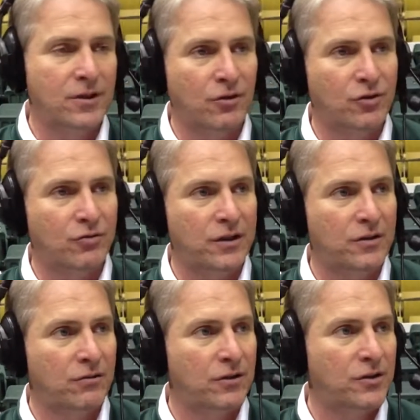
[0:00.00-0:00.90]
Coach
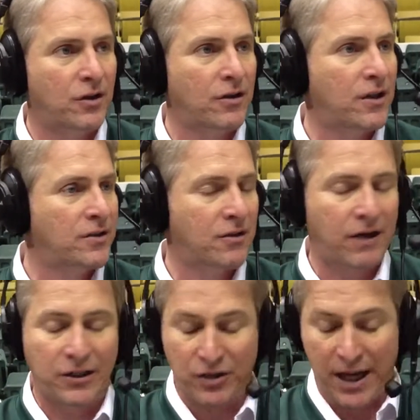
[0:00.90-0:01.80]
Richard does a
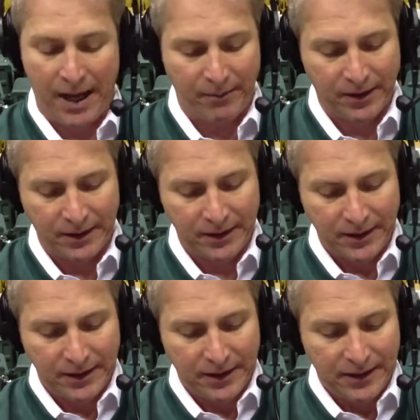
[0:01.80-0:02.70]
great job,
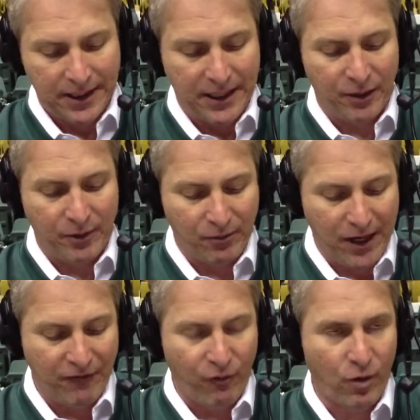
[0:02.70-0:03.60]
and they'll be
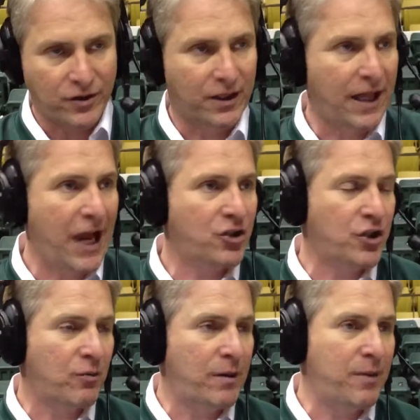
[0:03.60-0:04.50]
ready for us. And last
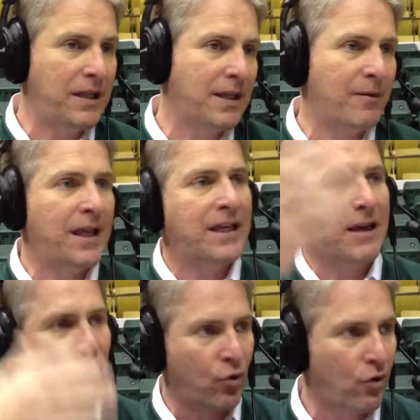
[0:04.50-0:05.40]
year we beat them, and they
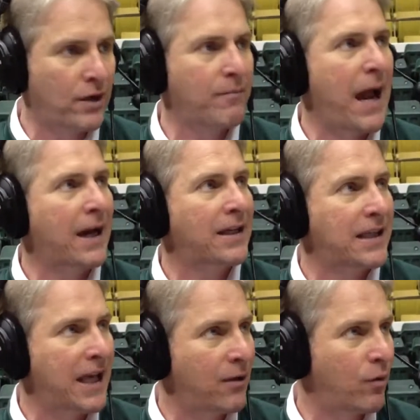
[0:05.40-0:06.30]
came roaring back at
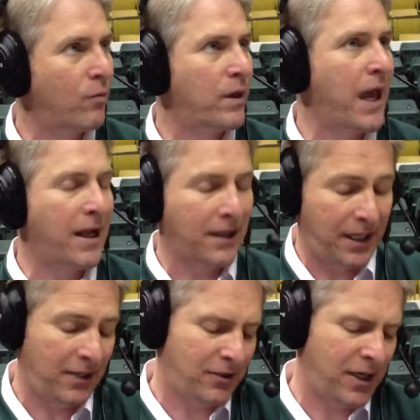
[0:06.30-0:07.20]
the end when we had a
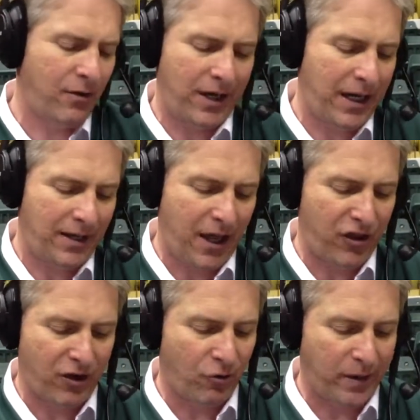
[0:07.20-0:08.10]
lead. So
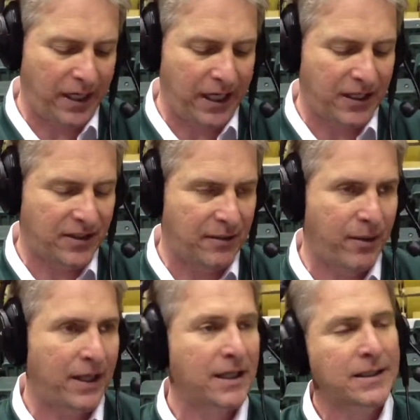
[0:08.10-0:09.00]
nothing will be easy,
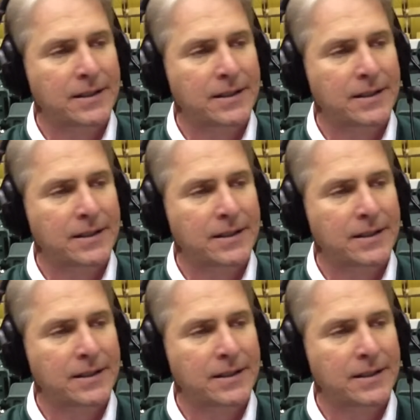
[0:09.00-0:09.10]
but